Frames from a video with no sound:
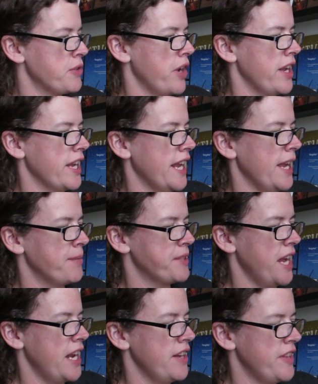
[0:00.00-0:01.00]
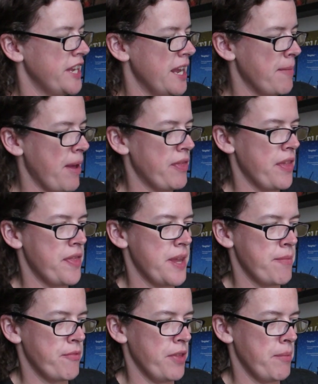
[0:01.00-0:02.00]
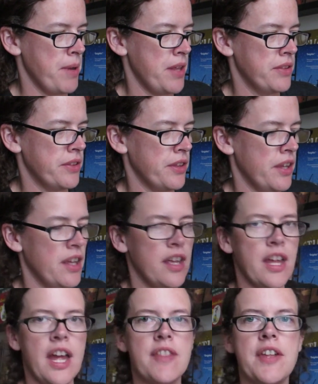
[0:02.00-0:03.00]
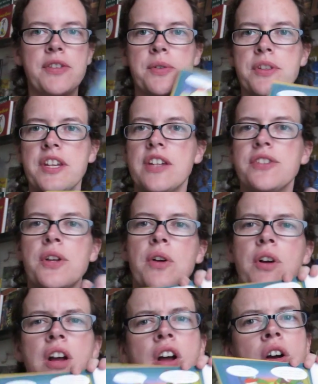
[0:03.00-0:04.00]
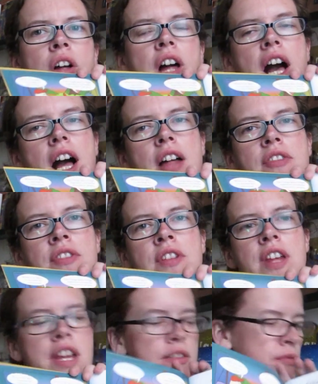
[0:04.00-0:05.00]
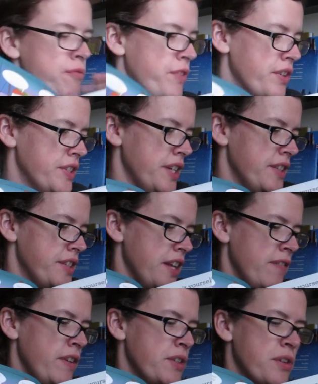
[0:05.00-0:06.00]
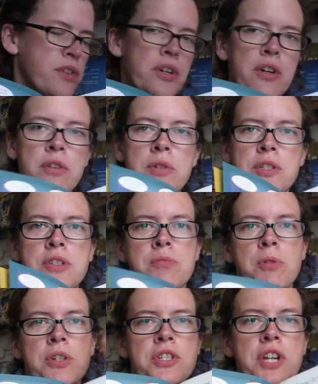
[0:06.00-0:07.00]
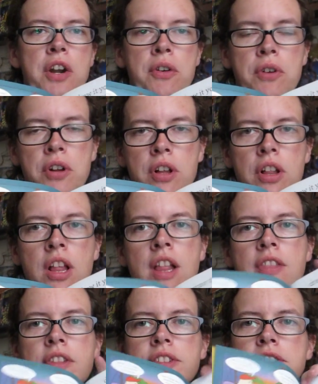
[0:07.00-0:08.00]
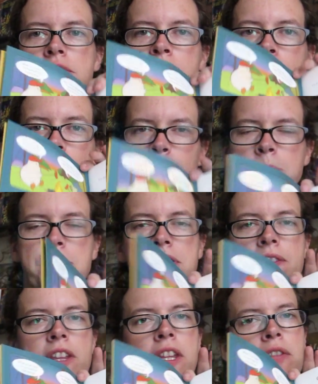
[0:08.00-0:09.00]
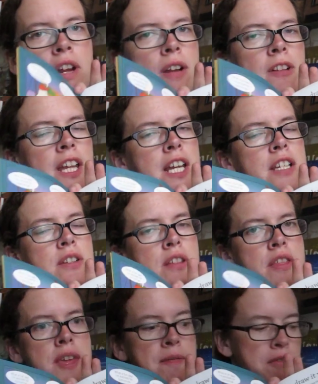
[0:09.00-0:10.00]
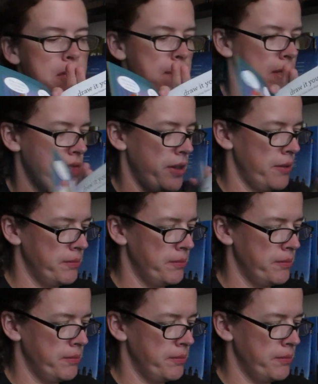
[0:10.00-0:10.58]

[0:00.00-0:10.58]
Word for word: drawing a campsite and thinking about the theme for the month, and that sort of thing. So uh, versus the adventure journal, which is more general, this is specifically related to the theme for the month.